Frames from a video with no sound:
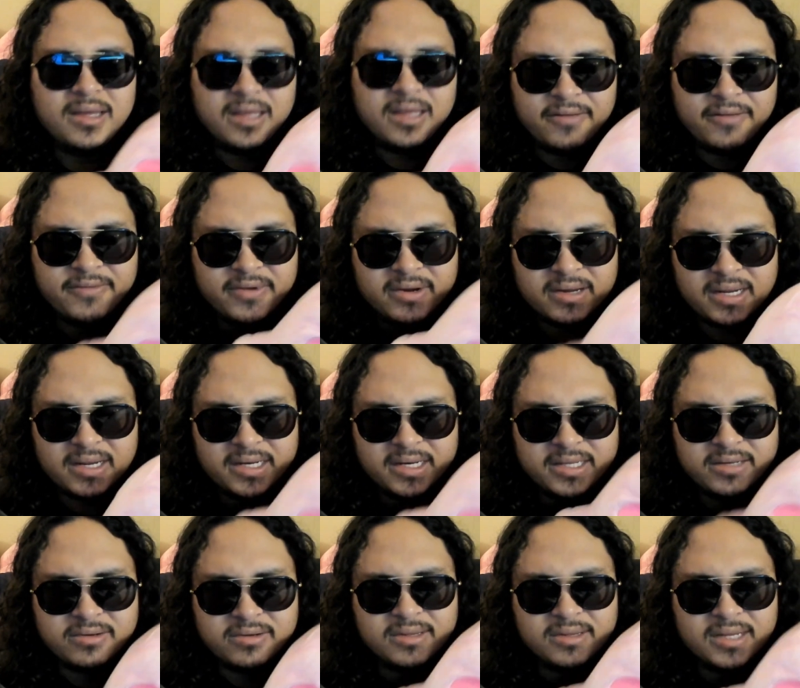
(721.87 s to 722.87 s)
and figure out how to
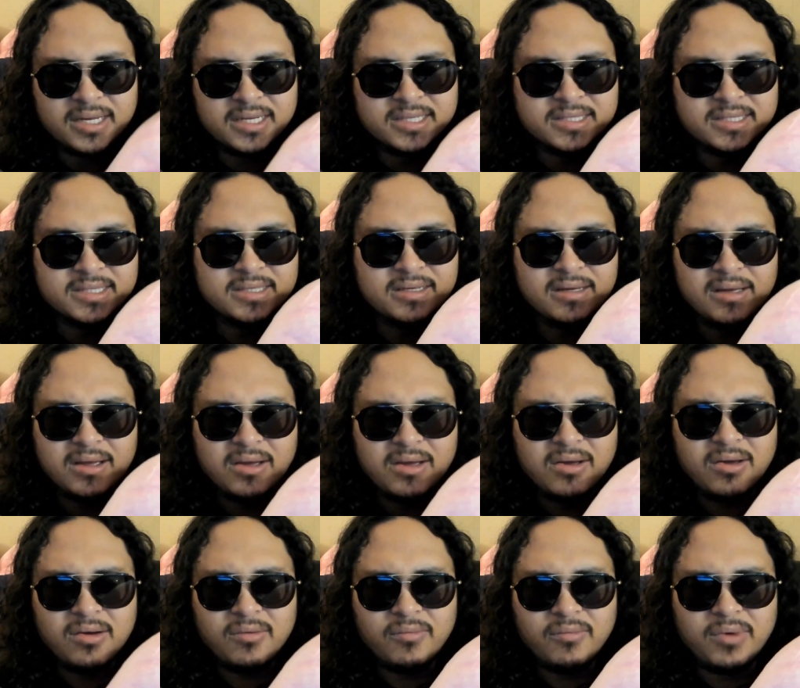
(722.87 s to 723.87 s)
utilize it.
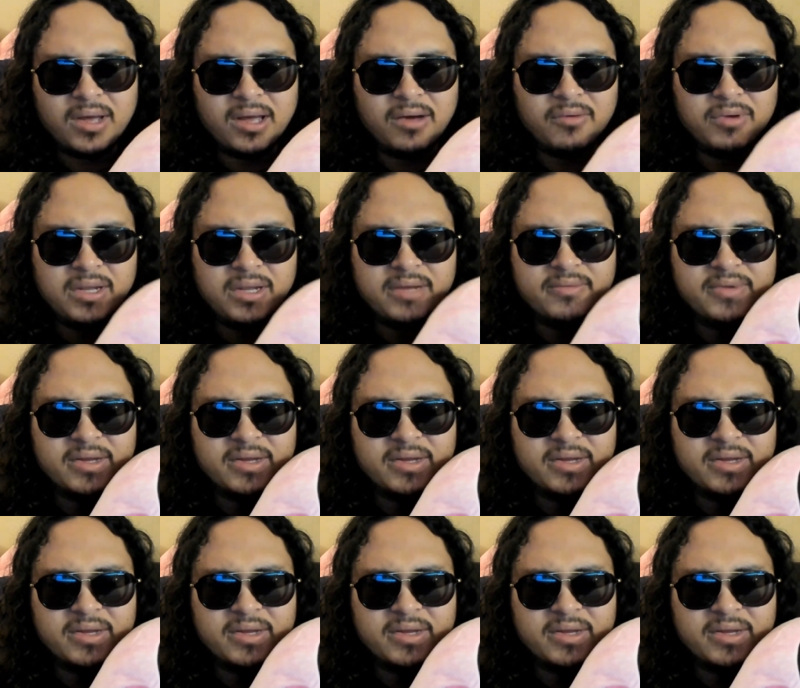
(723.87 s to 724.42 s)
Well, we've